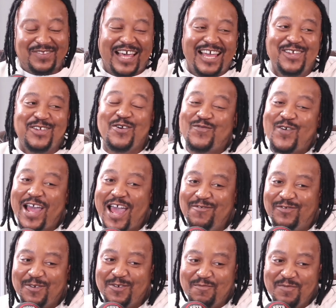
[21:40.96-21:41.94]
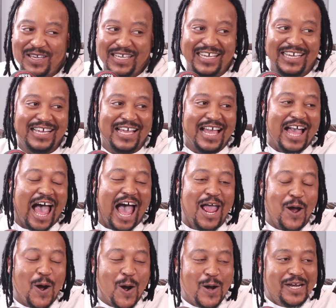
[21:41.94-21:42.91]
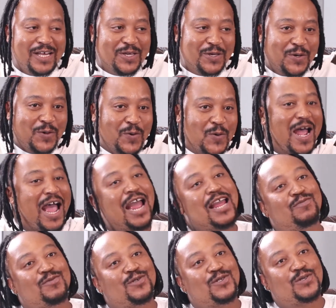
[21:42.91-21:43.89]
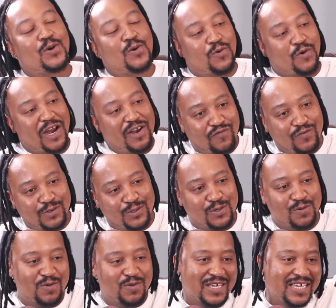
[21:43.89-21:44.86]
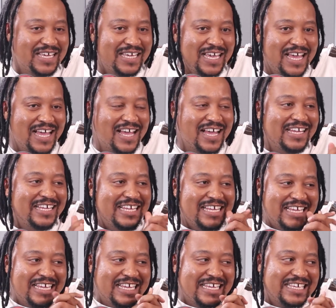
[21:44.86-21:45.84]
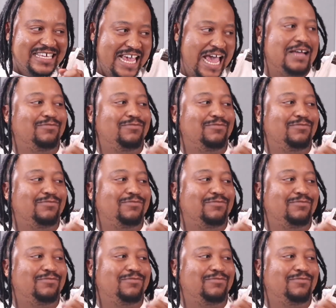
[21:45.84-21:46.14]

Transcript: thank you for having me. I honor you. I am so grateful to be here. Yeah.